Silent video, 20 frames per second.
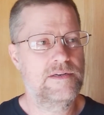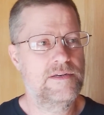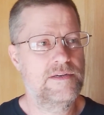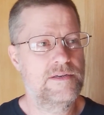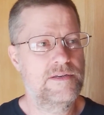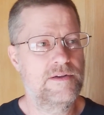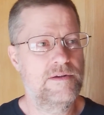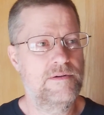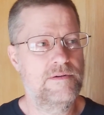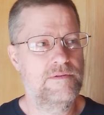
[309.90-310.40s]

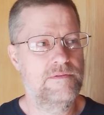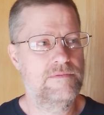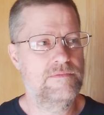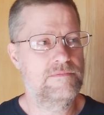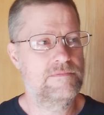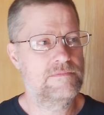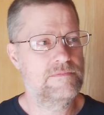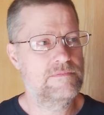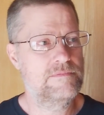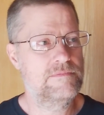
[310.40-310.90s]
So,
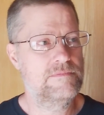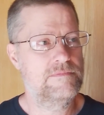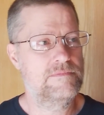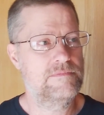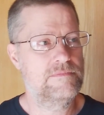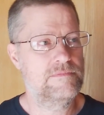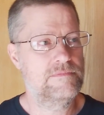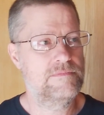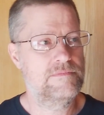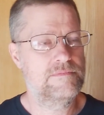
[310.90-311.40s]

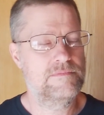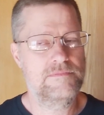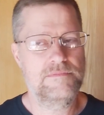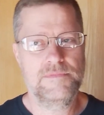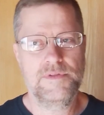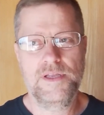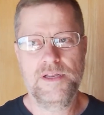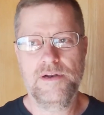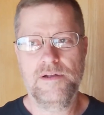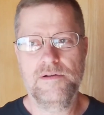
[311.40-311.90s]

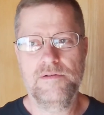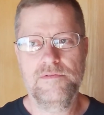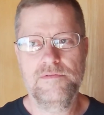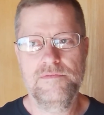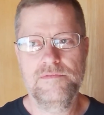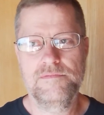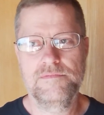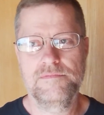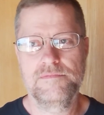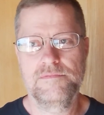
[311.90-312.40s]
you know,
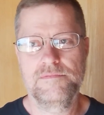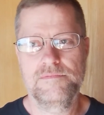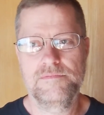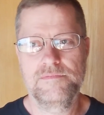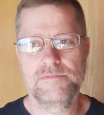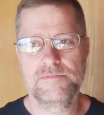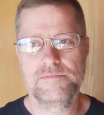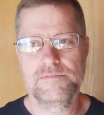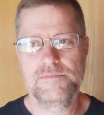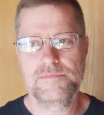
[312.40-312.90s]

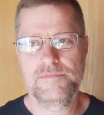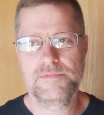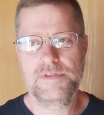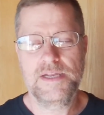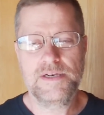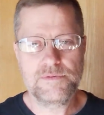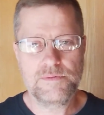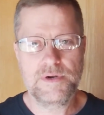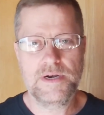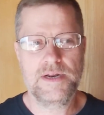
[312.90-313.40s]

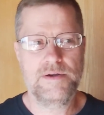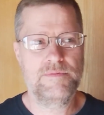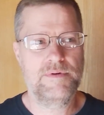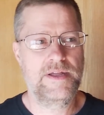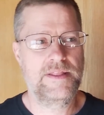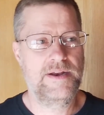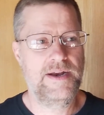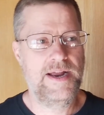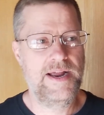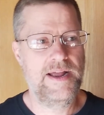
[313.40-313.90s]
that's what I'd
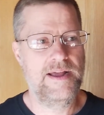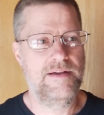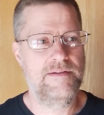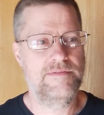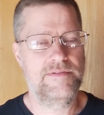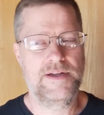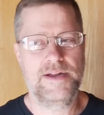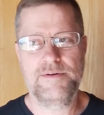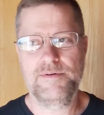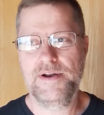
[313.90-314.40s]
rather have.
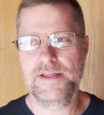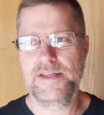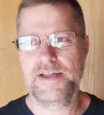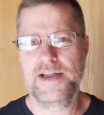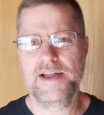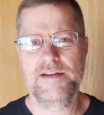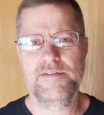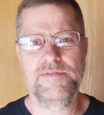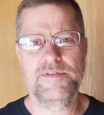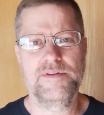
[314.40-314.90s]
I'd rather
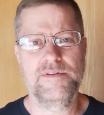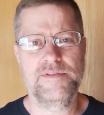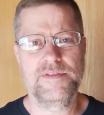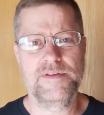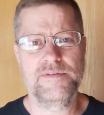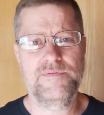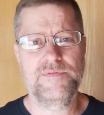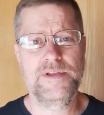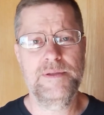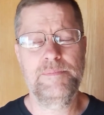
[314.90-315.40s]
have
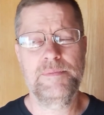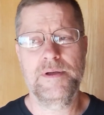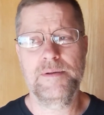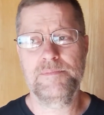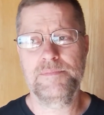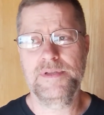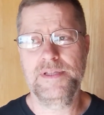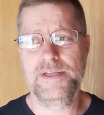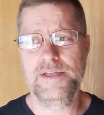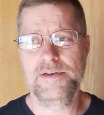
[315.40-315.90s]
the flip up
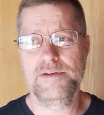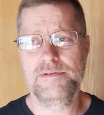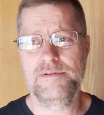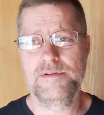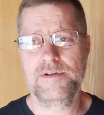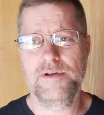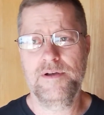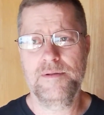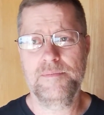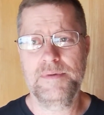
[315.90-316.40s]
lid
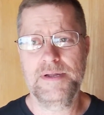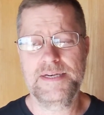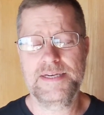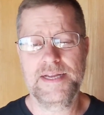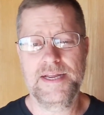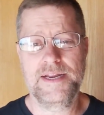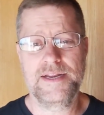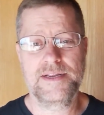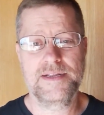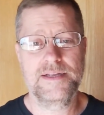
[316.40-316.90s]
on my
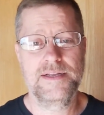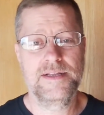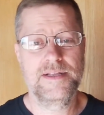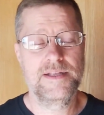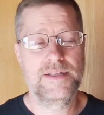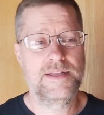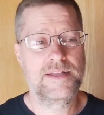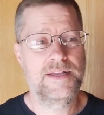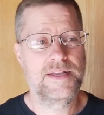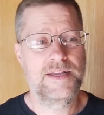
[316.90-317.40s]
tank.
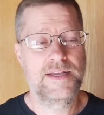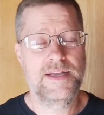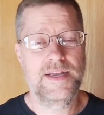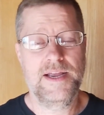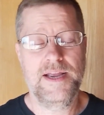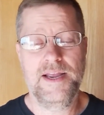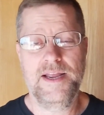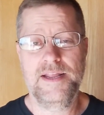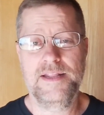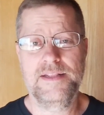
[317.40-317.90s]

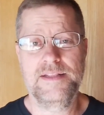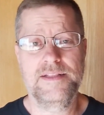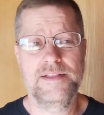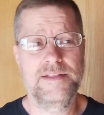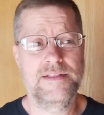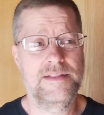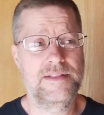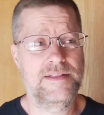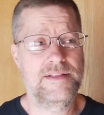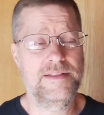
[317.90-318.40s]
And
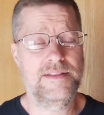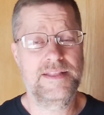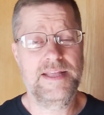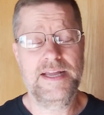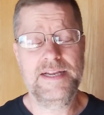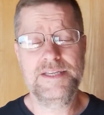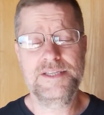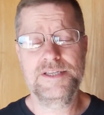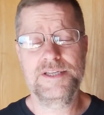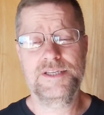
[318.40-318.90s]

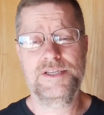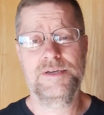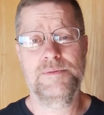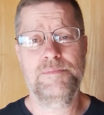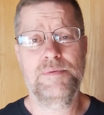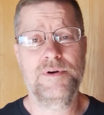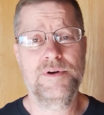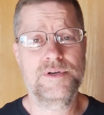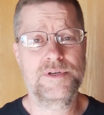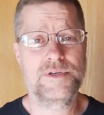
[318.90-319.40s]
that's just a
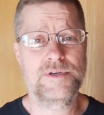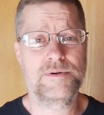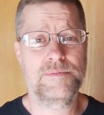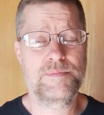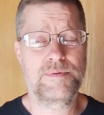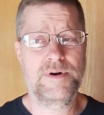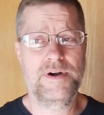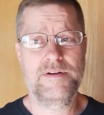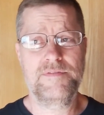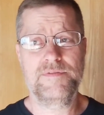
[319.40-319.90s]
personal
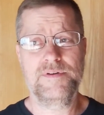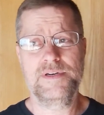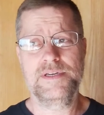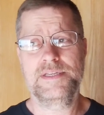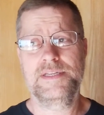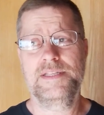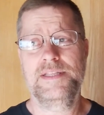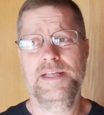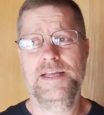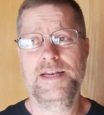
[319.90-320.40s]

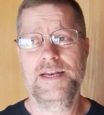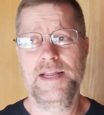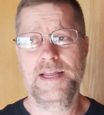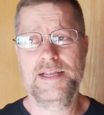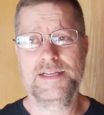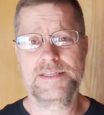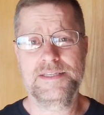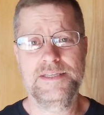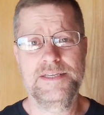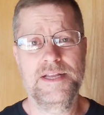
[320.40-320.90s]
preference that
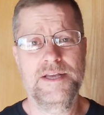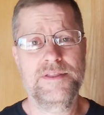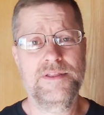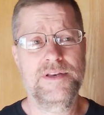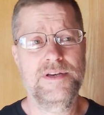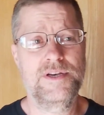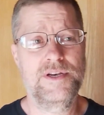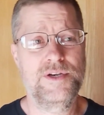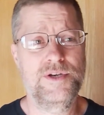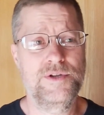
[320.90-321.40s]
has
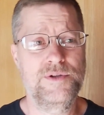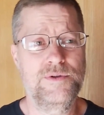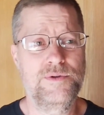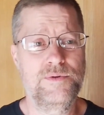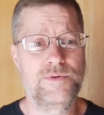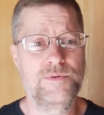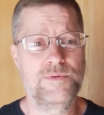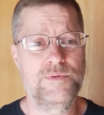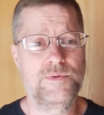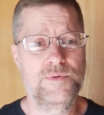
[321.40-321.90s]
nothing to
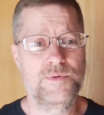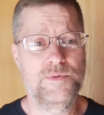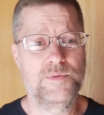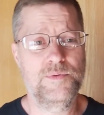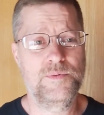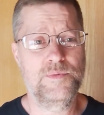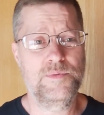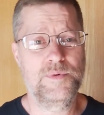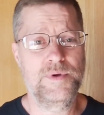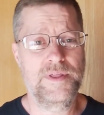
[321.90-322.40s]
do
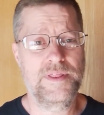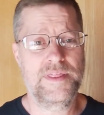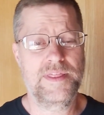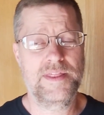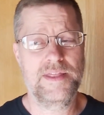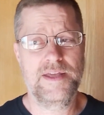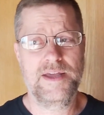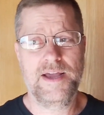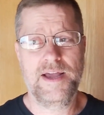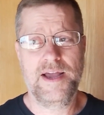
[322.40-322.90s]
with
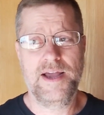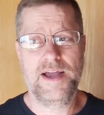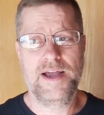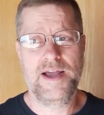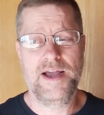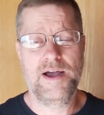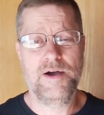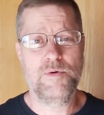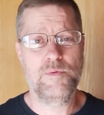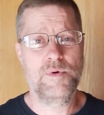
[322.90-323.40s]

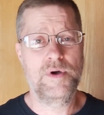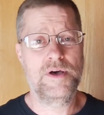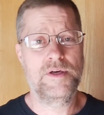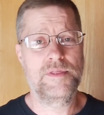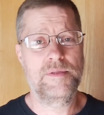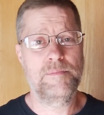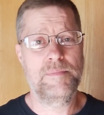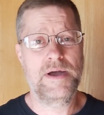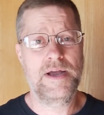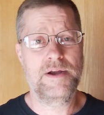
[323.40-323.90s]
how well
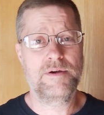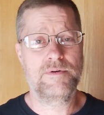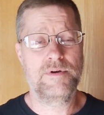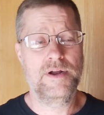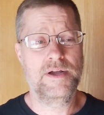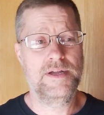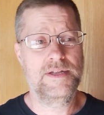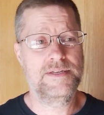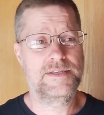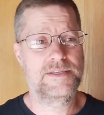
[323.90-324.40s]
the bike
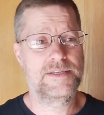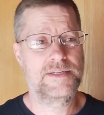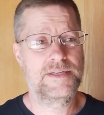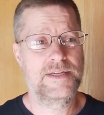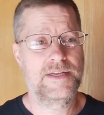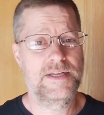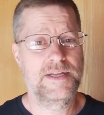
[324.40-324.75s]
rides.